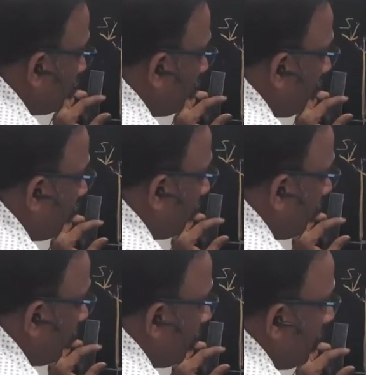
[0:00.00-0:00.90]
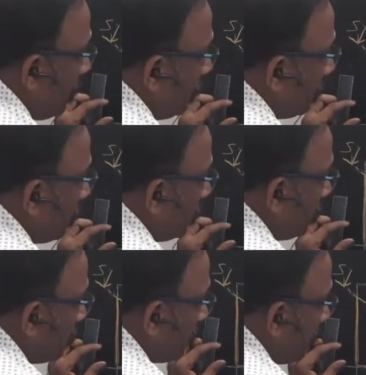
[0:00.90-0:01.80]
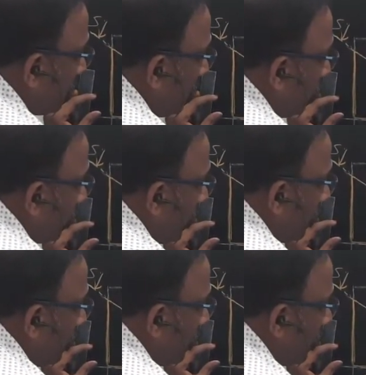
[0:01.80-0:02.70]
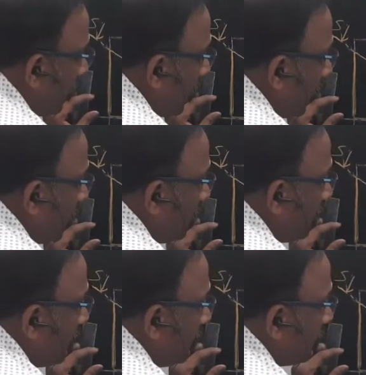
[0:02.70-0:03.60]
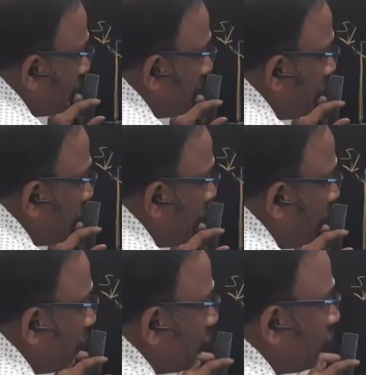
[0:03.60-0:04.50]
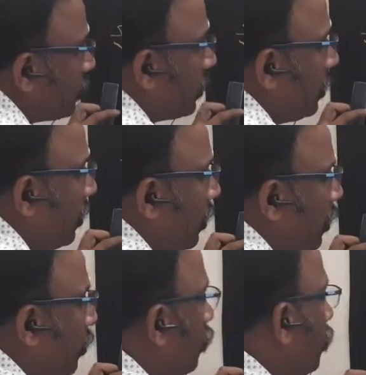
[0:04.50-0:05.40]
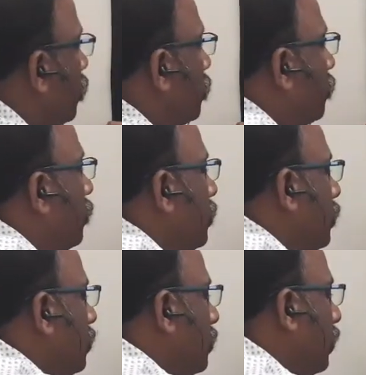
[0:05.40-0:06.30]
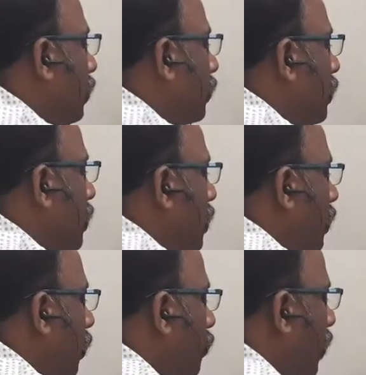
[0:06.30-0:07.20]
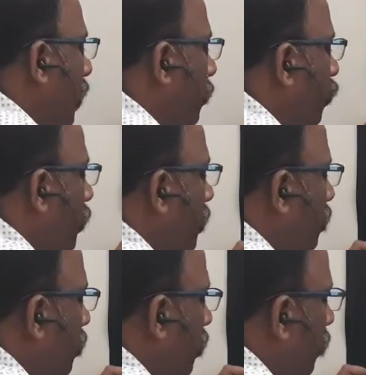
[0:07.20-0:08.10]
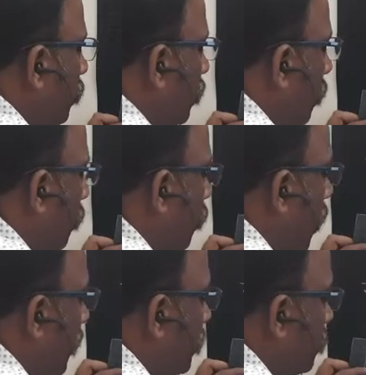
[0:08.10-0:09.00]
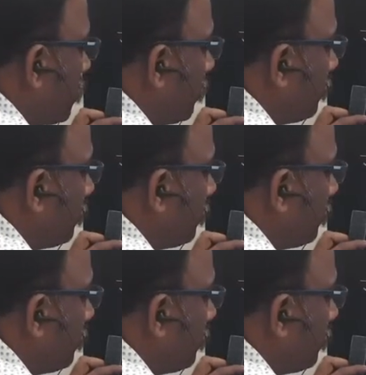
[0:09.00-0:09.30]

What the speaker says: the way we drawn this cutting plane, and the remaining portion you need to darken. Now I am going to give the points,